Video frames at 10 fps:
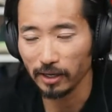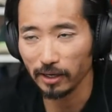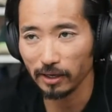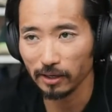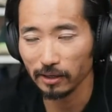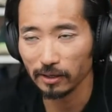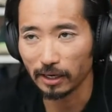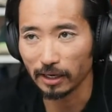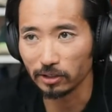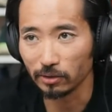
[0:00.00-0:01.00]
And
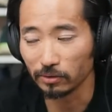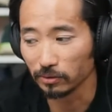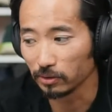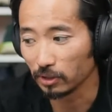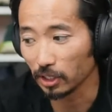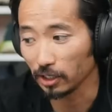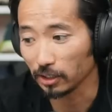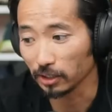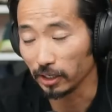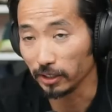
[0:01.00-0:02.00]
I don't
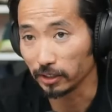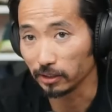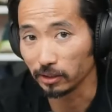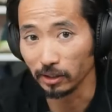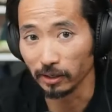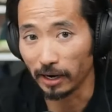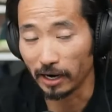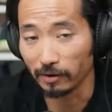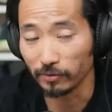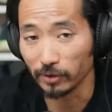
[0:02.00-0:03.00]
think like the
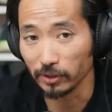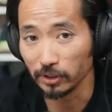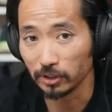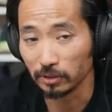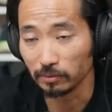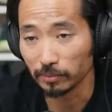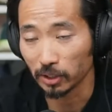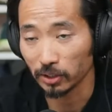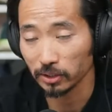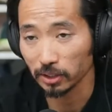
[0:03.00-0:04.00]
average
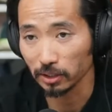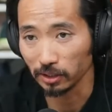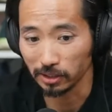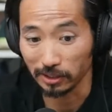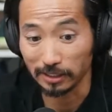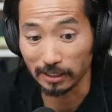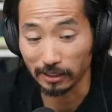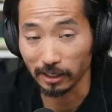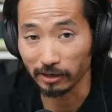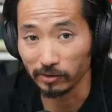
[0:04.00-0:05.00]
person, at least at least
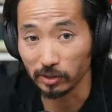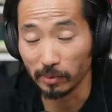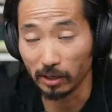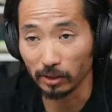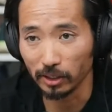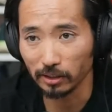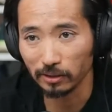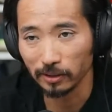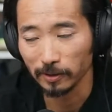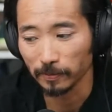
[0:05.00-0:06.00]
not the average
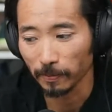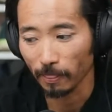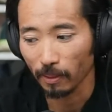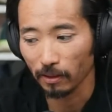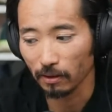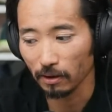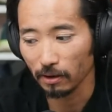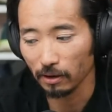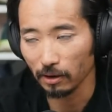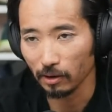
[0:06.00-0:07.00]
American,
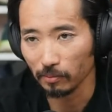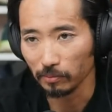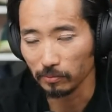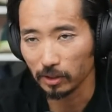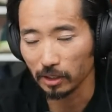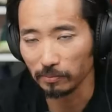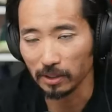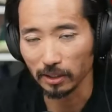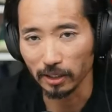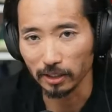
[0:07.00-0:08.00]
um, can
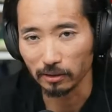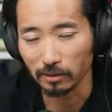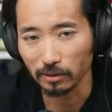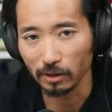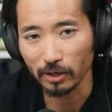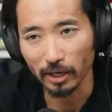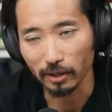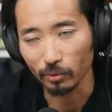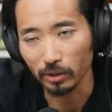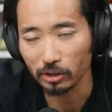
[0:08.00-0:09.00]
be like,
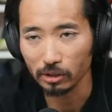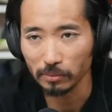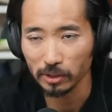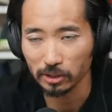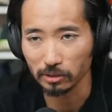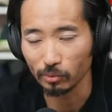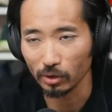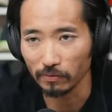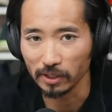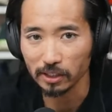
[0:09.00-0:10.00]
okay, well, Cumulus is
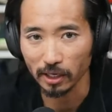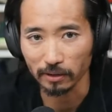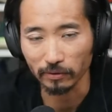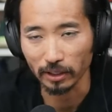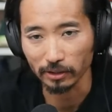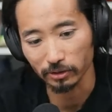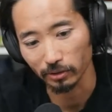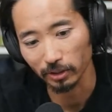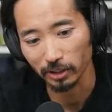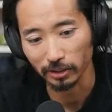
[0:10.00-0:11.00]
more of this kind of cloud. So
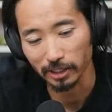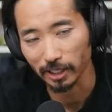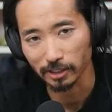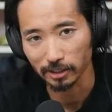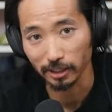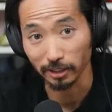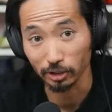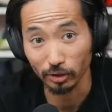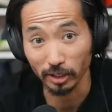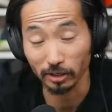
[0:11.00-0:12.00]
clearly that's the
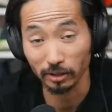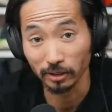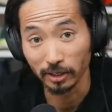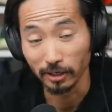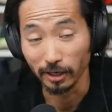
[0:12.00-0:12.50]
daily trainer.